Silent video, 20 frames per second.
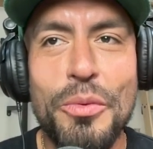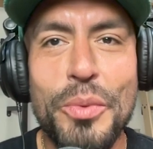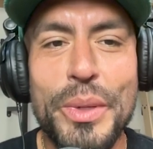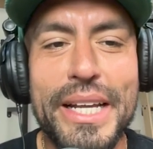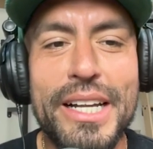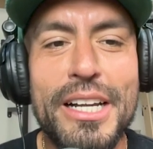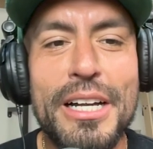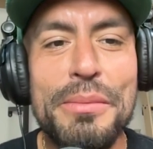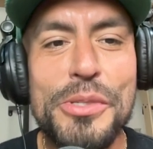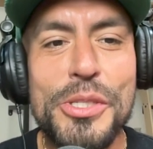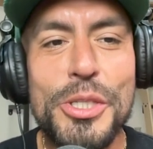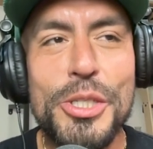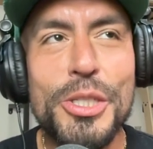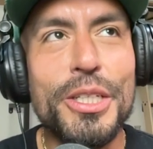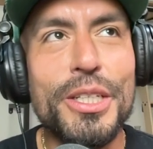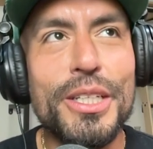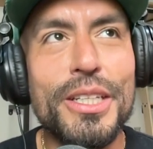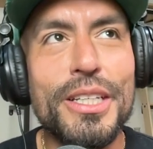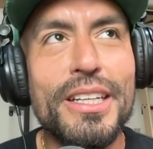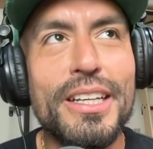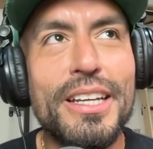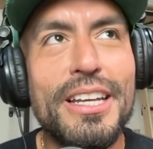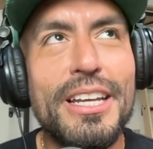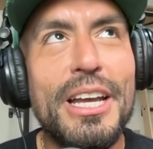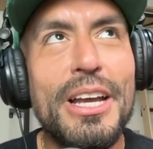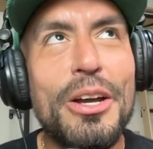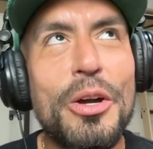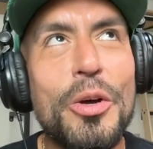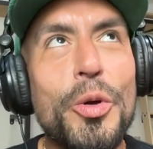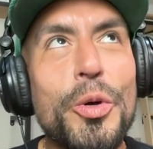When it comes to
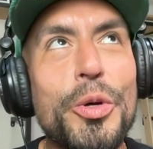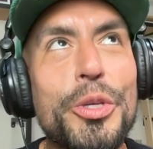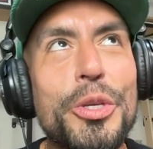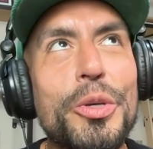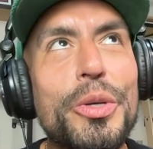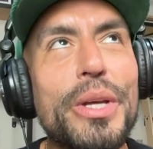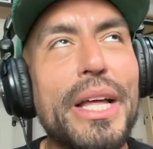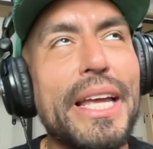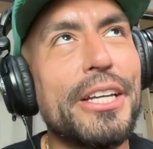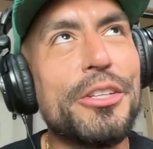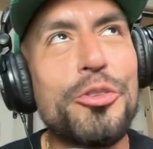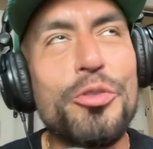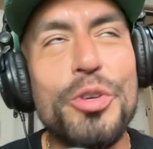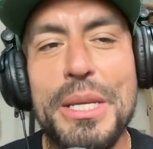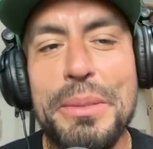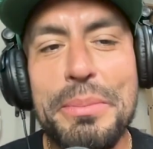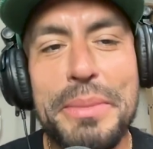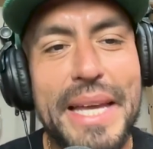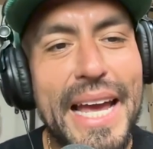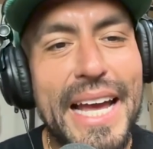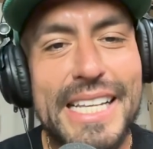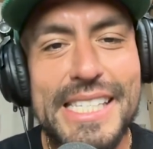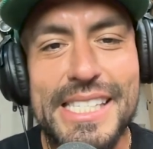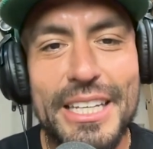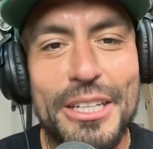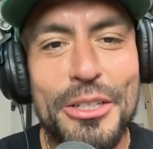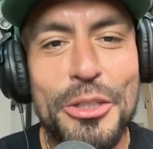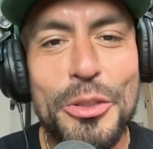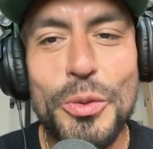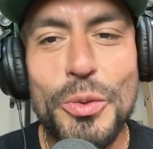who you like dream
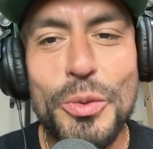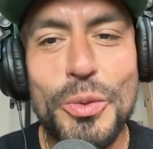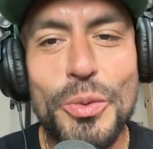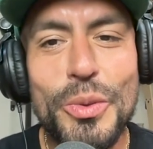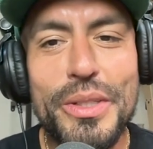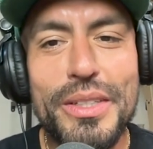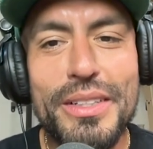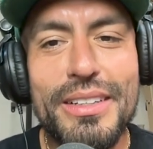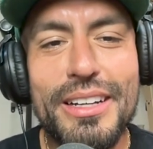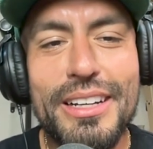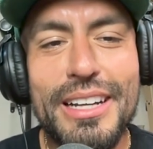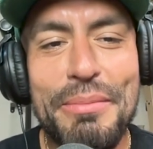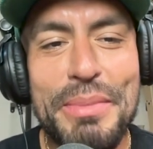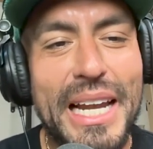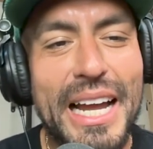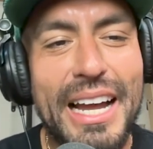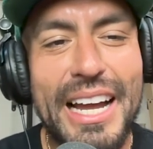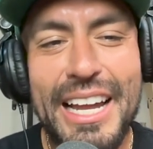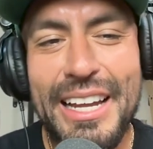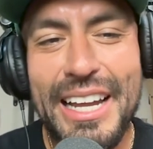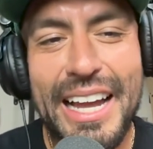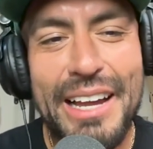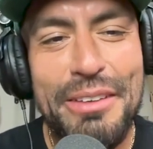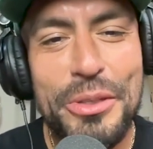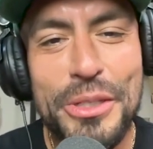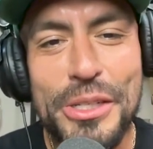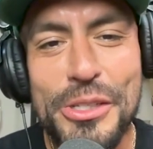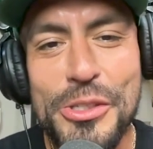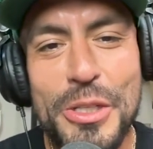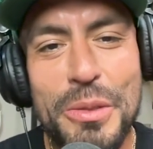guests, like who, I mean, I,
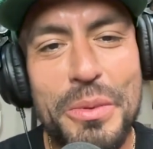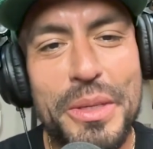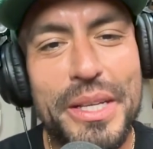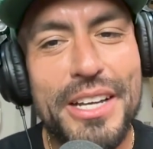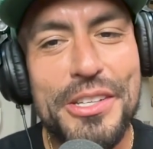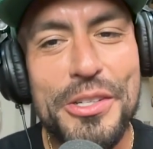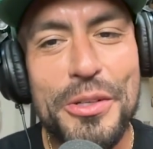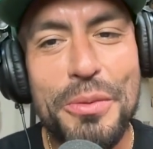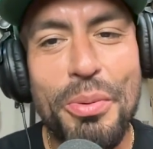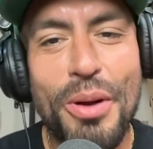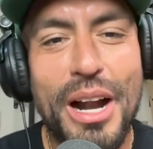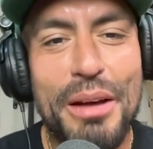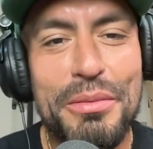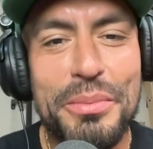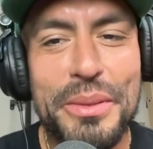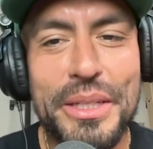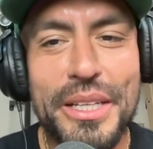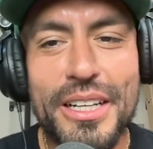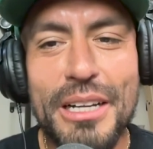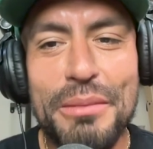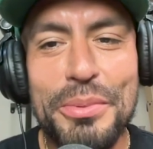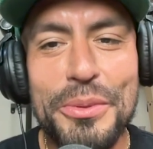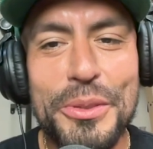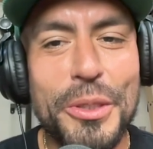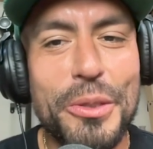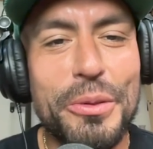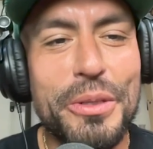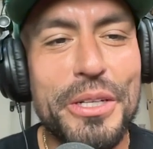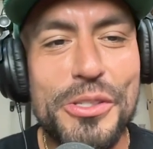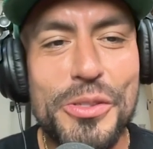I would assume you guys are probably a couple
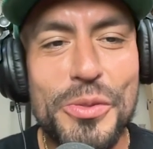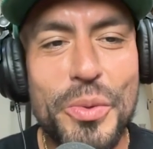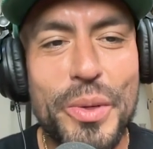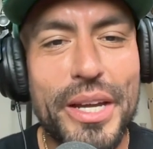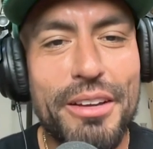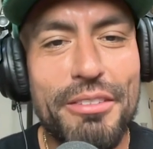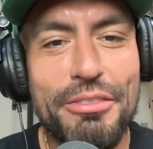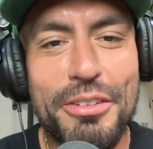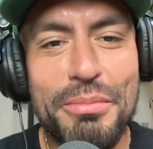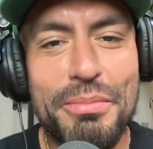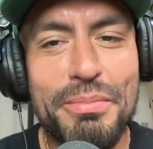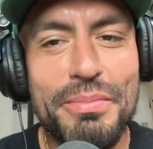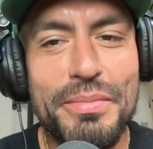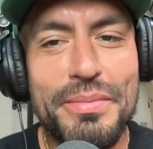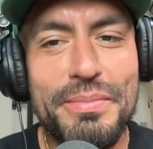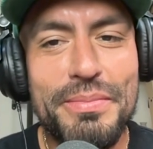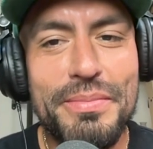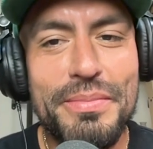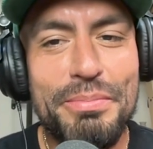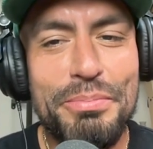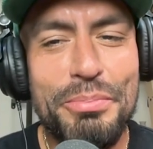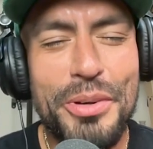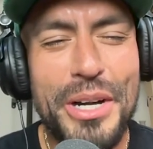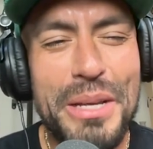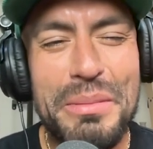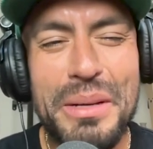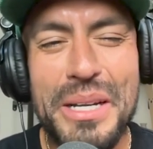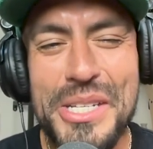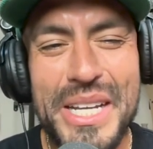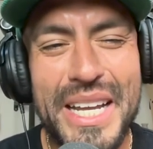degrees away from
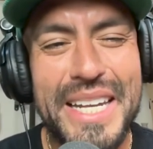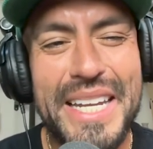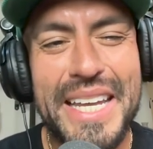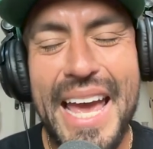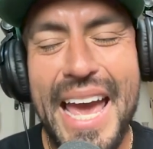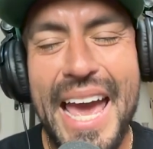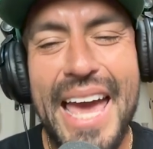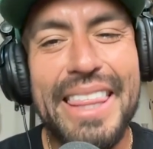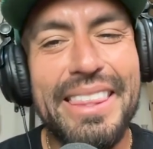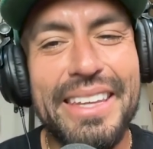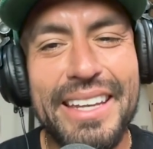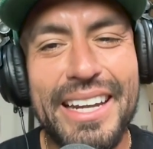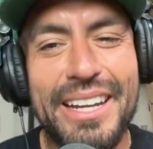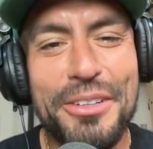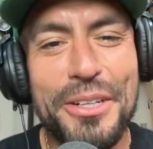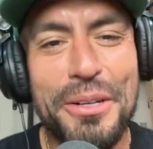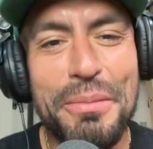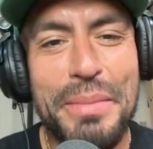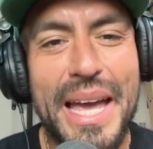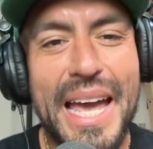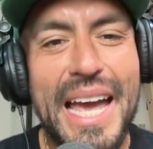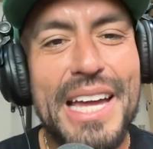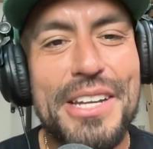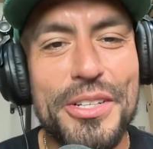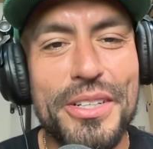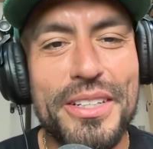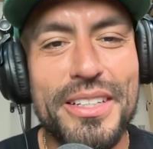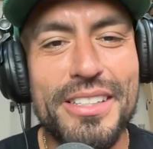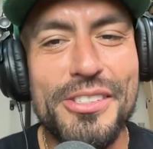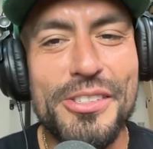pretty much any athlete, I would
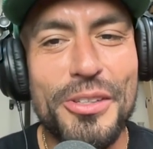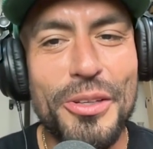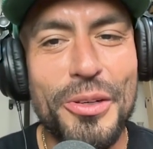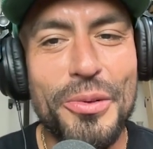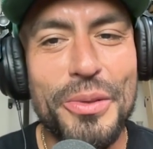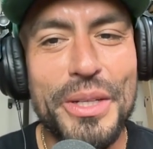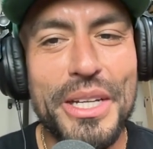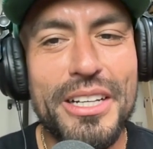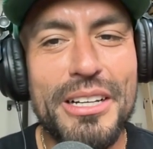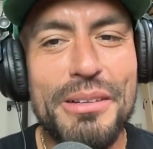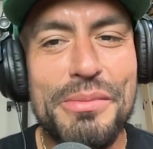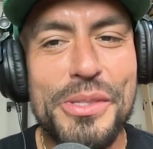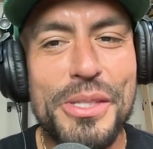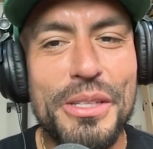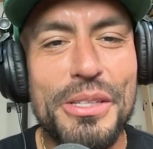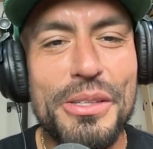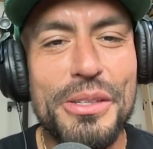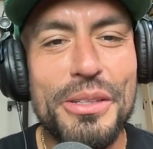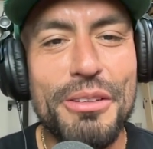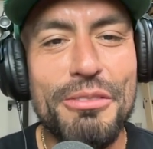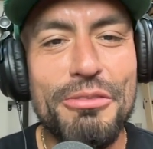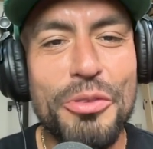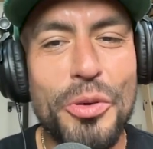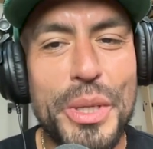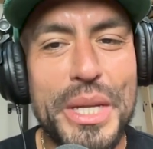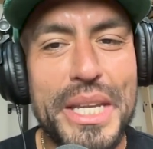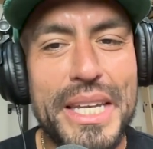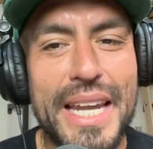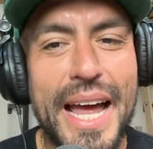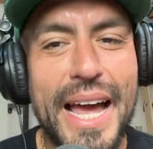imagine. And so when it comes to the, the
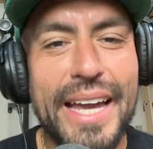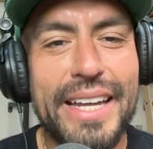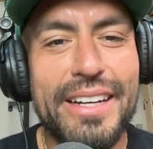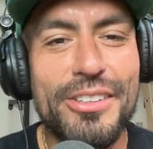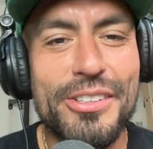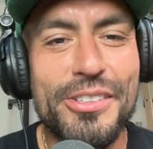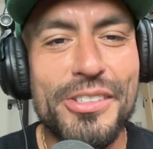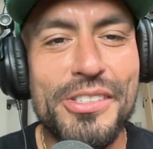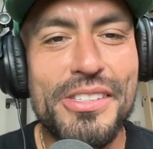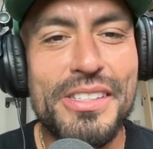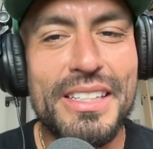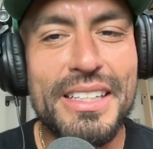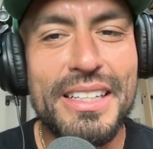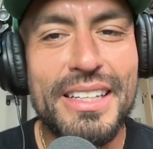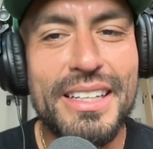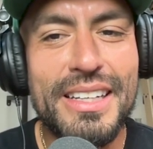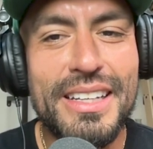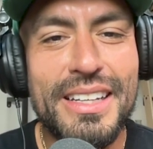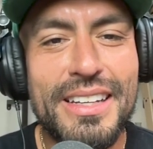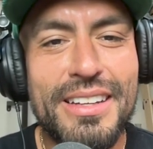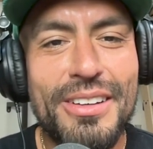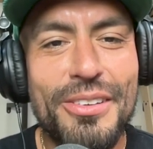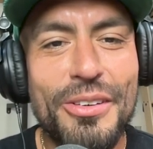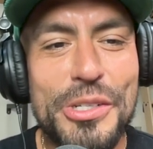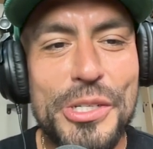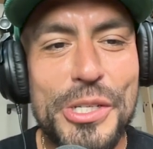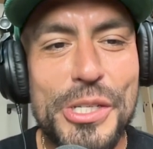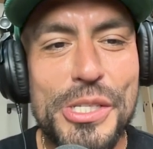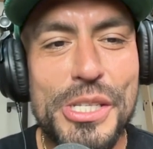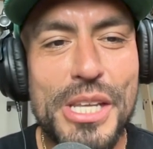forty-niners
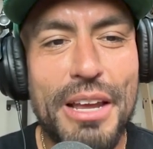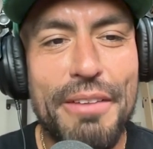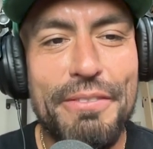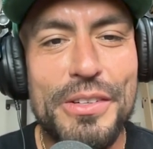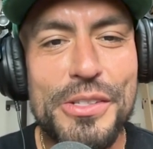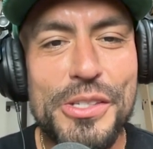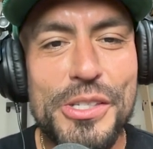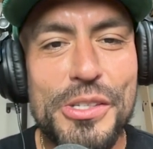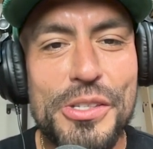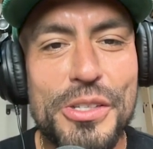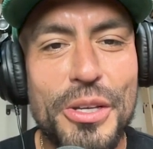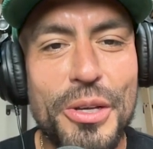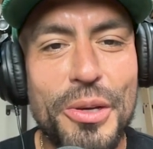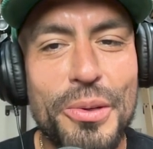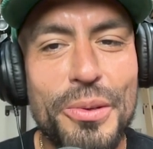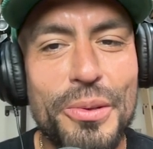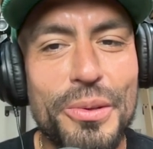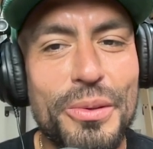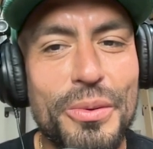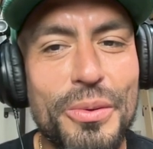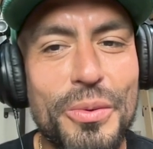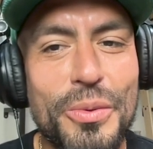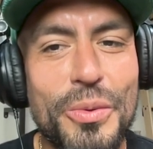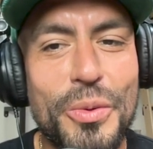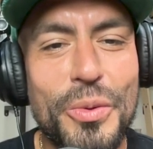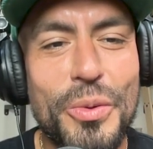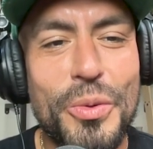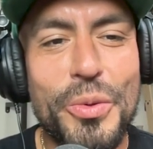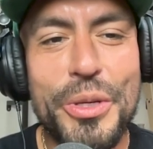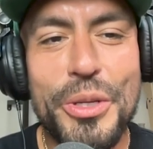or just San Francisco,
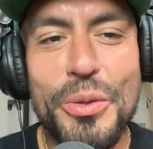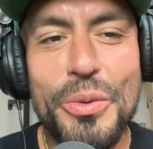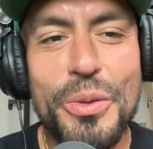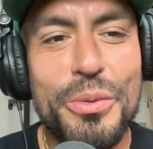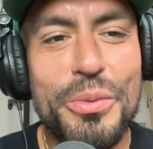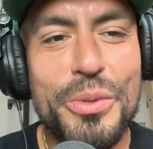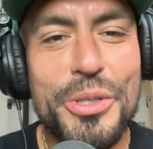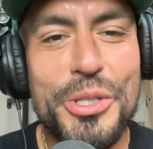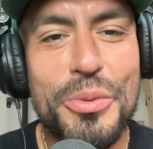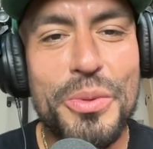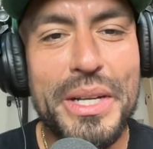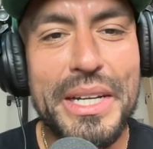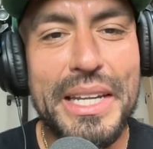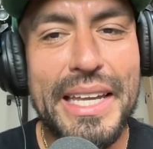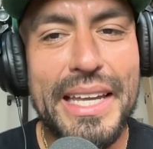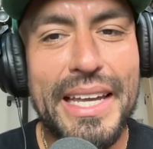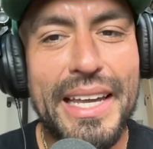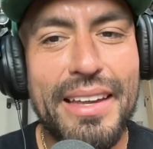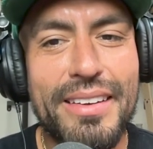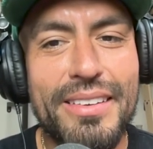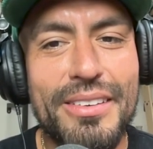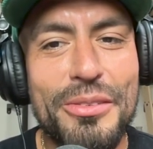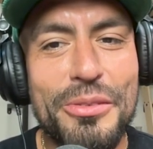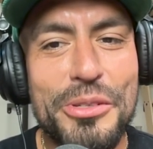who do you, who would you want to get?